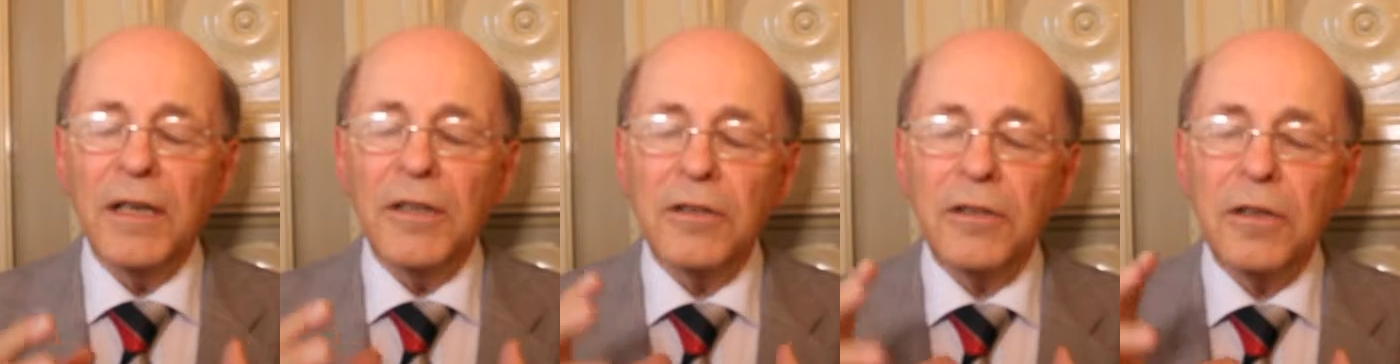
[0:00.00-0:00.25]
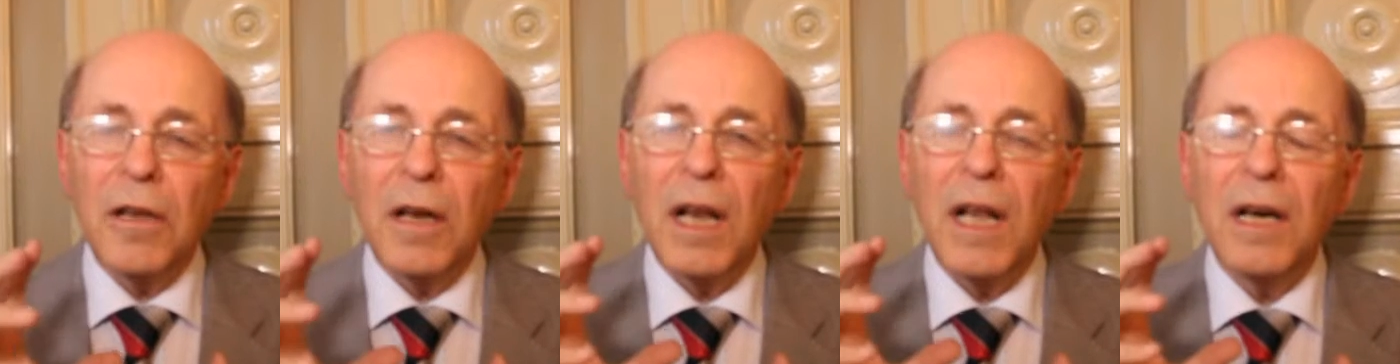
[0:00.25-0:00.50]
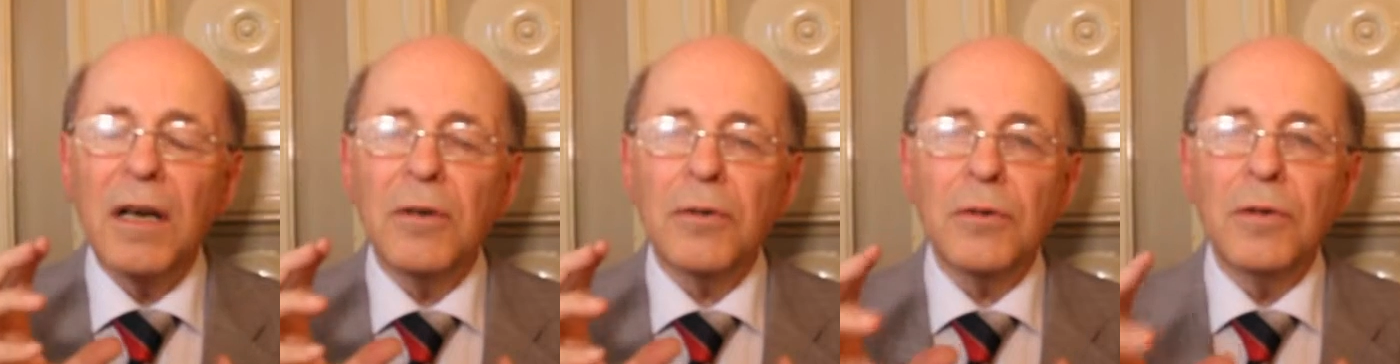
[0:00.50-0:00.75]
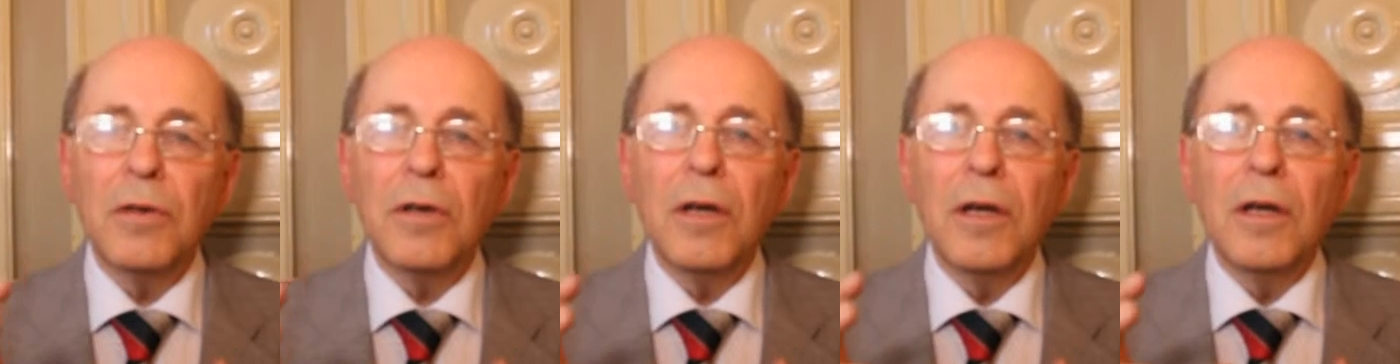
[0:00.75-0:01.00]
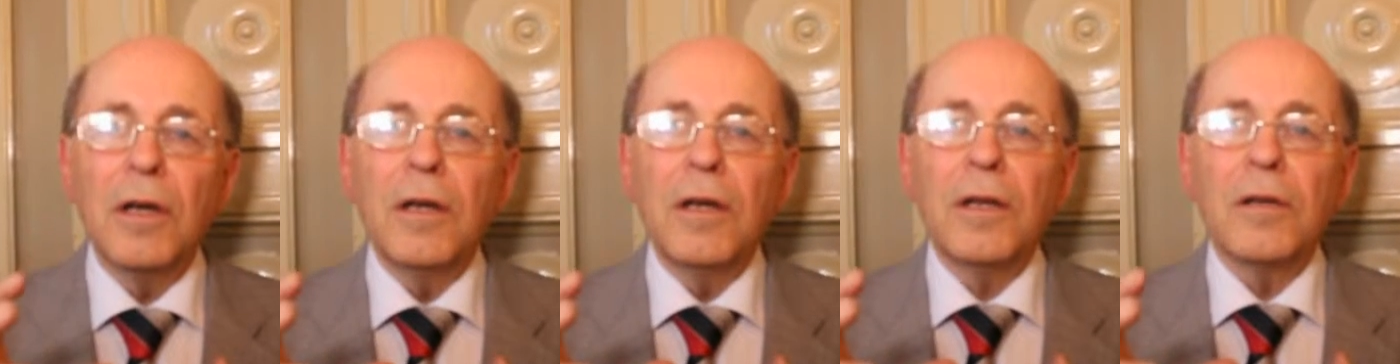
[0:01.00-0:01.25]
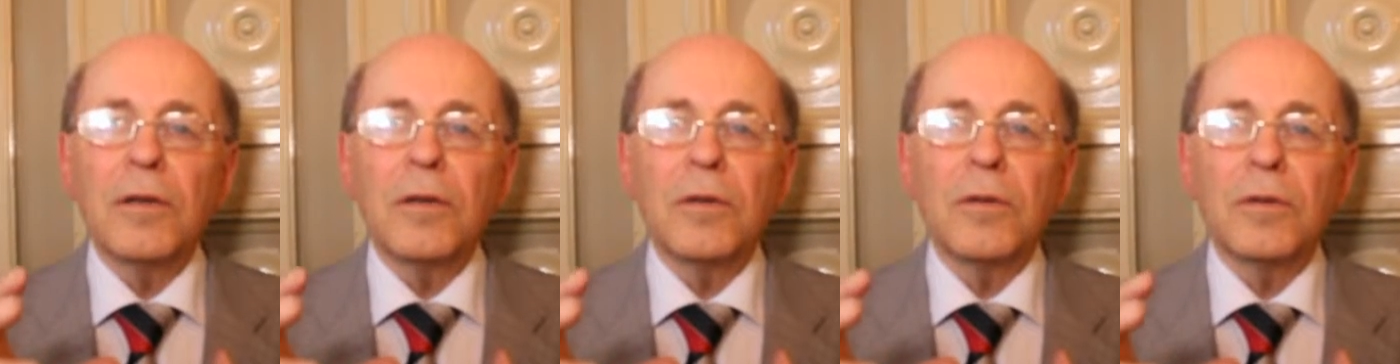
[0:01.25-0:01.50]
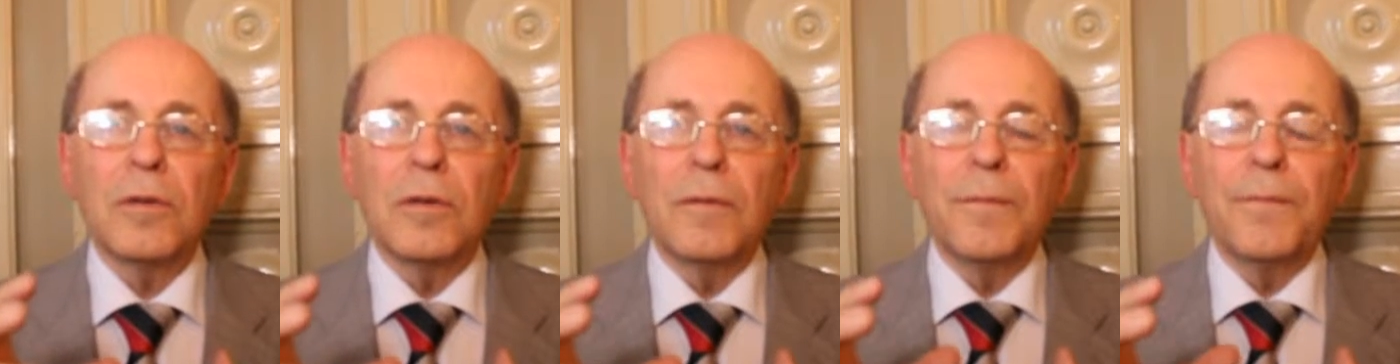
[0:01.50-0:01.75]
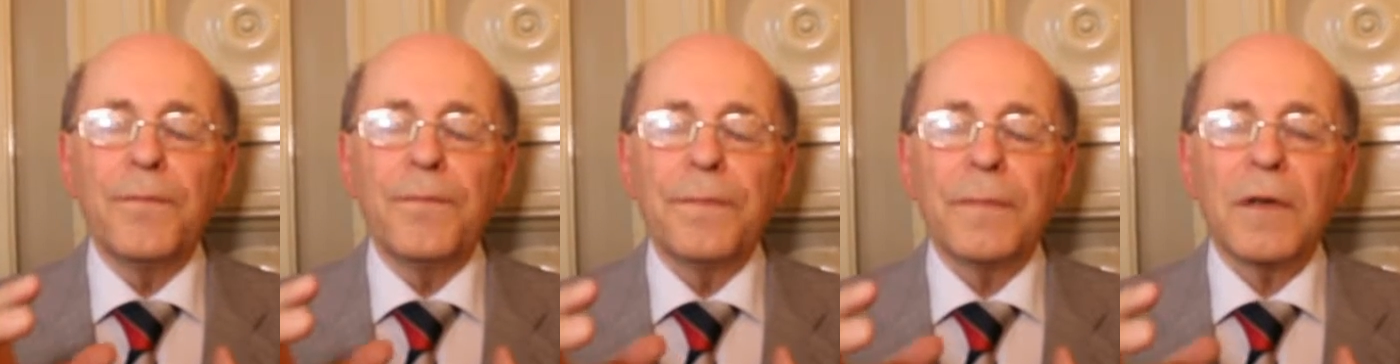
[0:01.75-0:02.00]
are not allowed
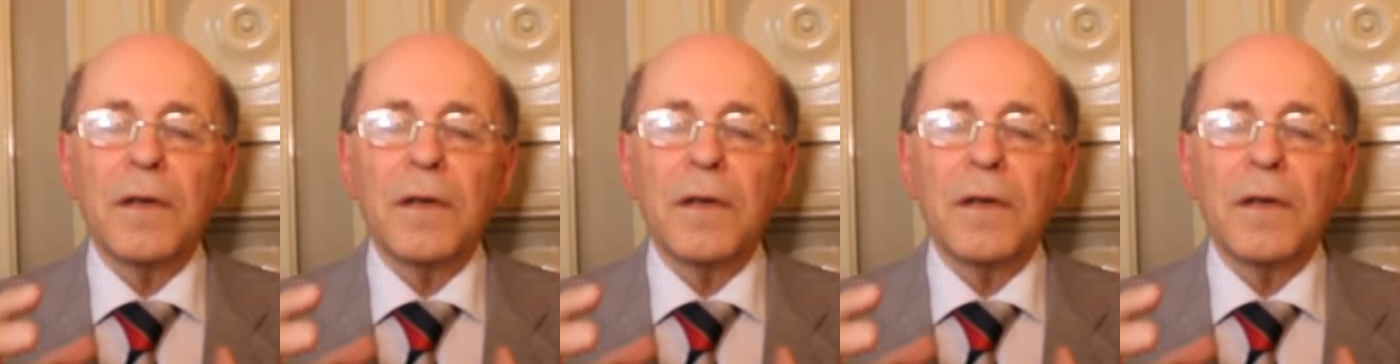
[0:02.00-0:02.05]
to